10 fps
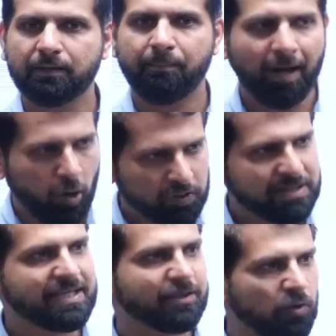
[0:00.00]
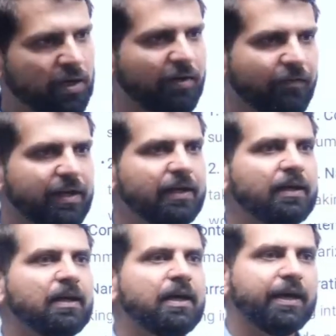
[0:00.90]
Malinowski's ethnography
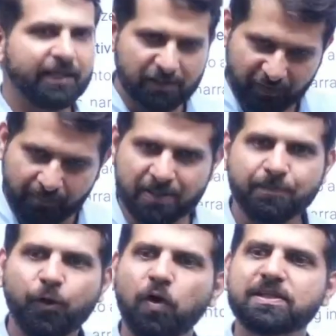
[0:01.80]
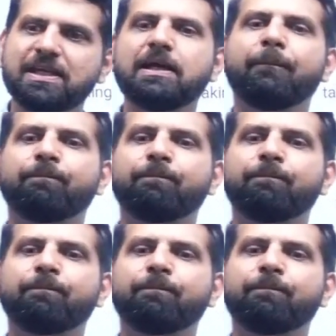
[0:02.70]
is famous because he